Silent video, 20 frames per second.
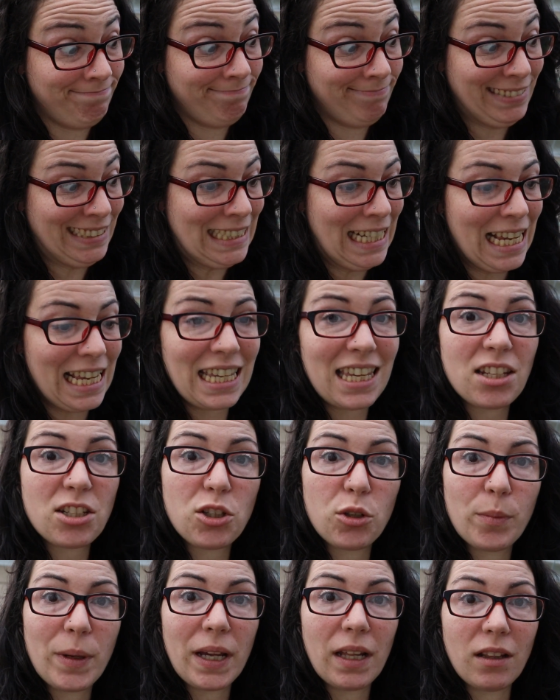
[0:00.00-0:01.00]
I guess
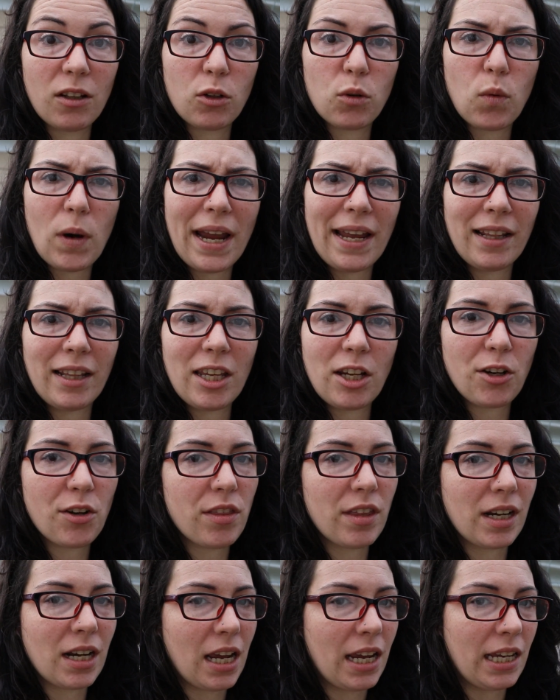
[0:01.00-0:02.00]
they'll be a little wilier
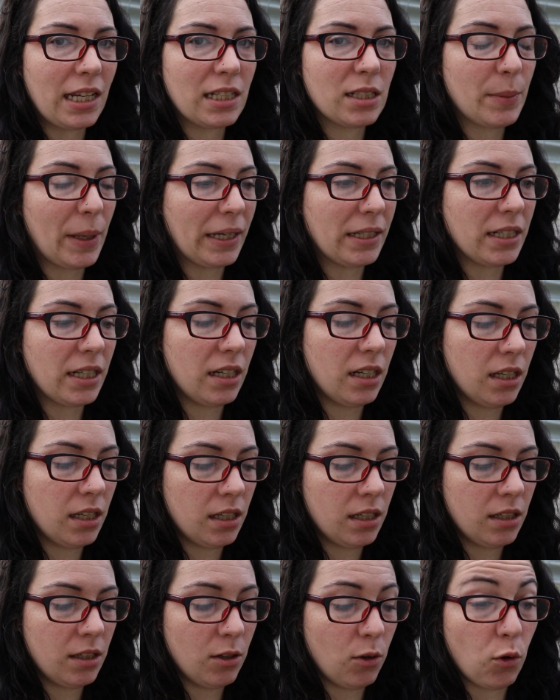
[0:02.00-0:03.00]
than I expected
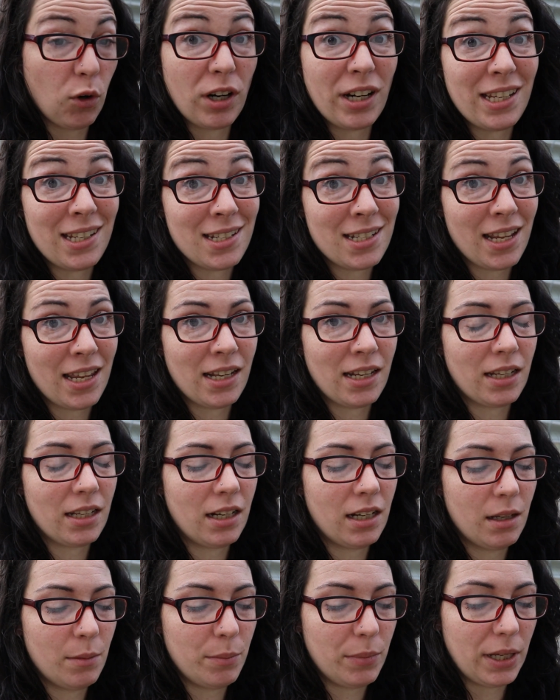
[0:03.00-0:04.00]
or
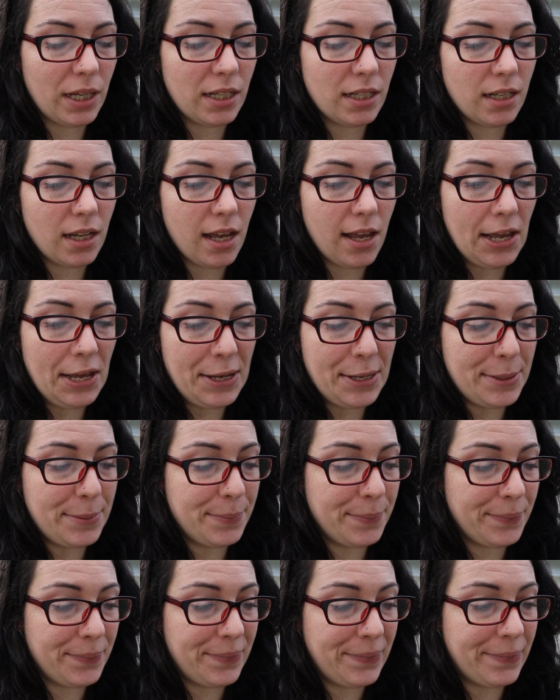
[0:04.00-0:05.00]
intended, but
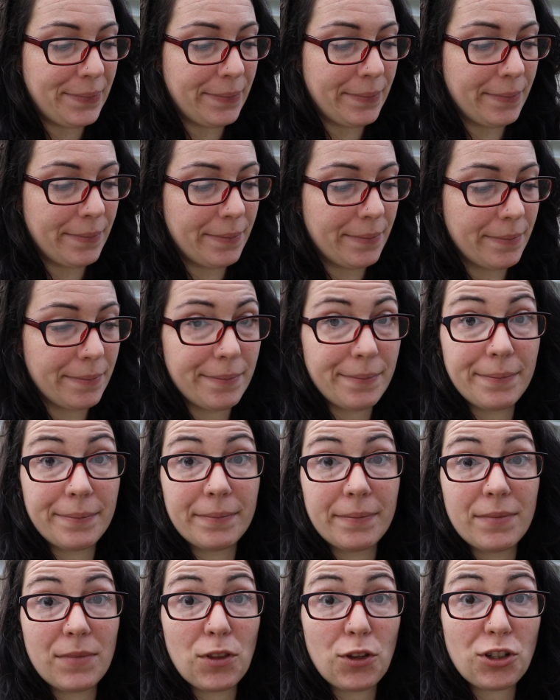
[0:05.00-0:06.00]

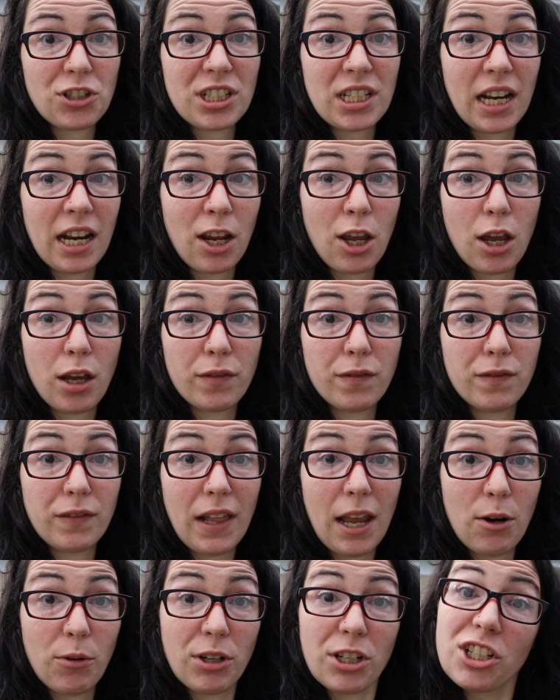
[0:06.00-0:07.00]
they're setting off
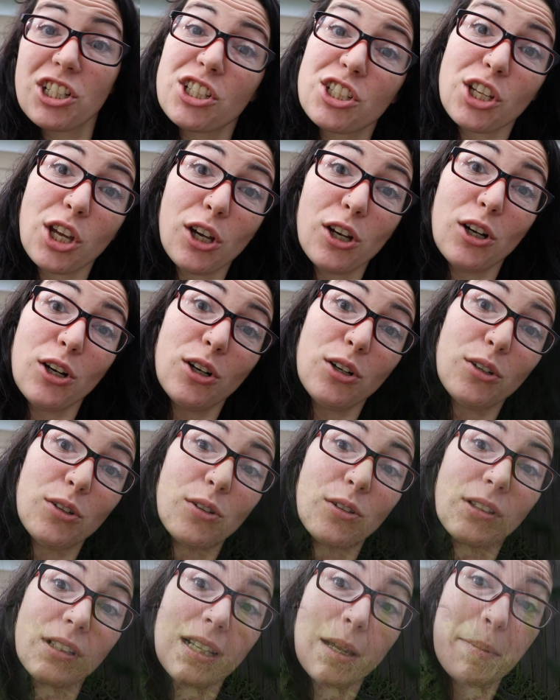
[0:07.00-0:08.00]
flowers,
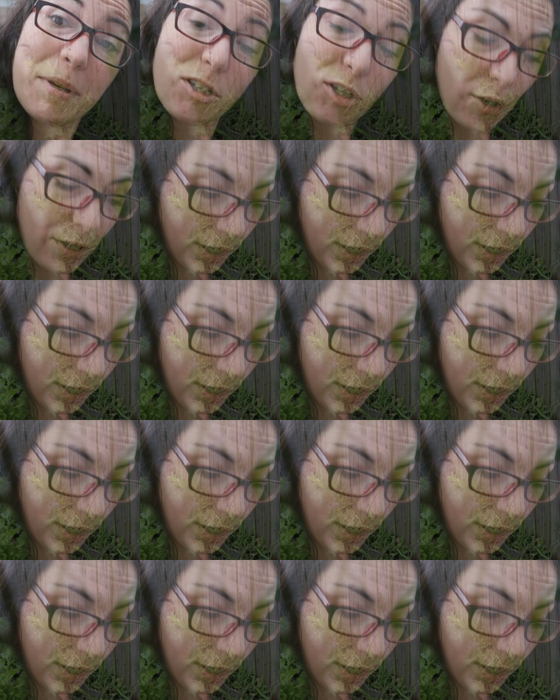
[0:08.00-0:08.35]
so let me show